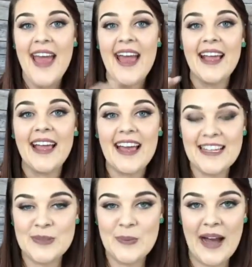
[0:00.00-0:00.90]
And
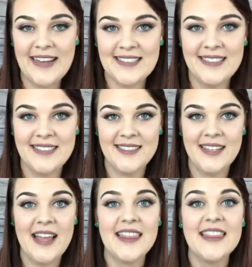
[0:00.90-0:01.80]
guess what?
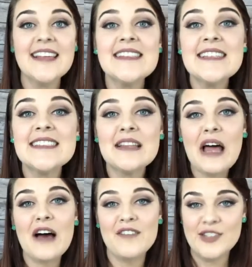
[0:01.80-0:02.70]
This is the
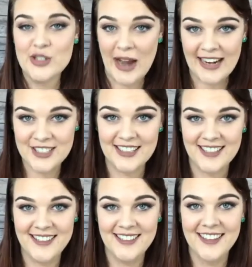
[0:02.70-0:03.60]
law of
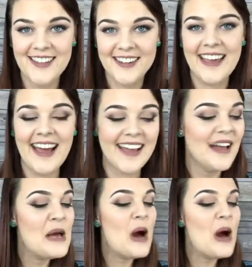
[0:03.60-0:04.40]
attraction, okay?